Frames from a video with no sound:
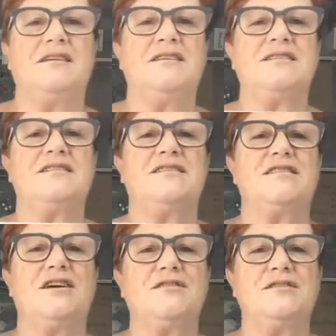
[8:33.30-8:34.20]
it
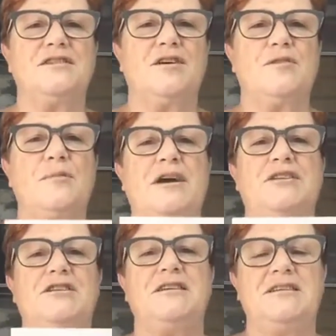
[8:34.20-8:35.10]
so
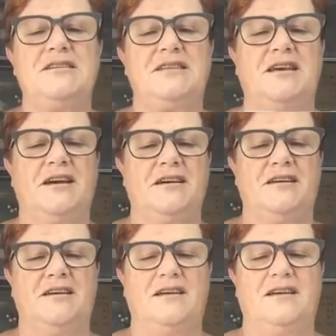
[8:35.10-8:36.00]
much easier
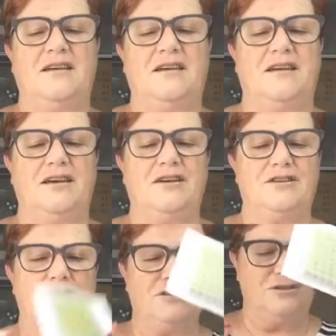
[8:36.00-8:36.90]

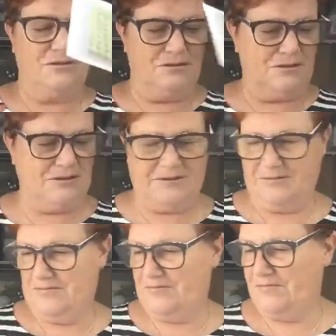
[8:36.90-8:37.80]
to use.
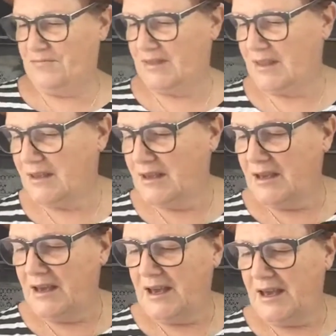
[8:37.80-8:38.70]

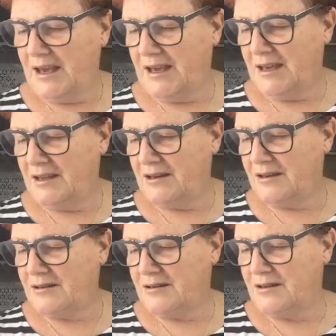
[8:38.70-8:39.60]

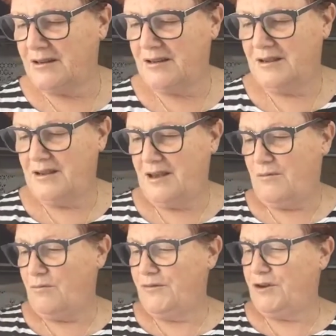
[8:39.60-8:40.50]
And
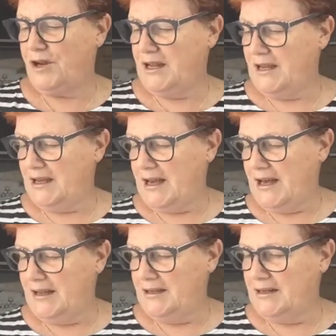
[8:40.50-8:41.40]
we've got
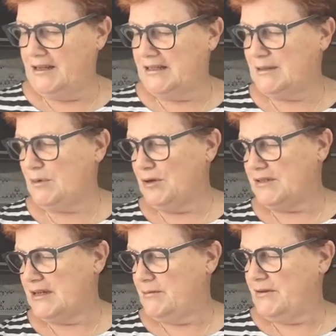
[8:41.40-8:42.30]
coloured ink
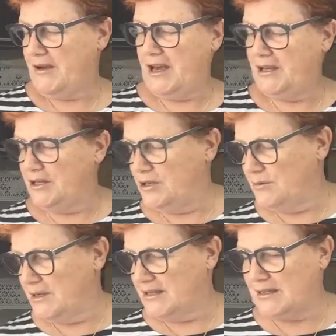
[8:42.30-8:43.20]
spots. Now, we've had
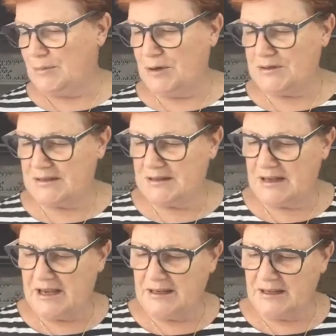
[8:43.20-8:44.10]
new ink
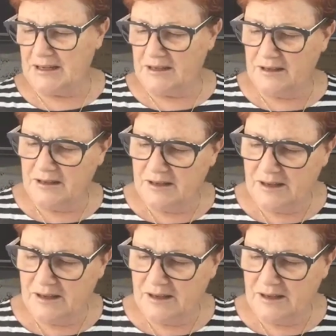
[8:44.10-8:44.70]
spots lately.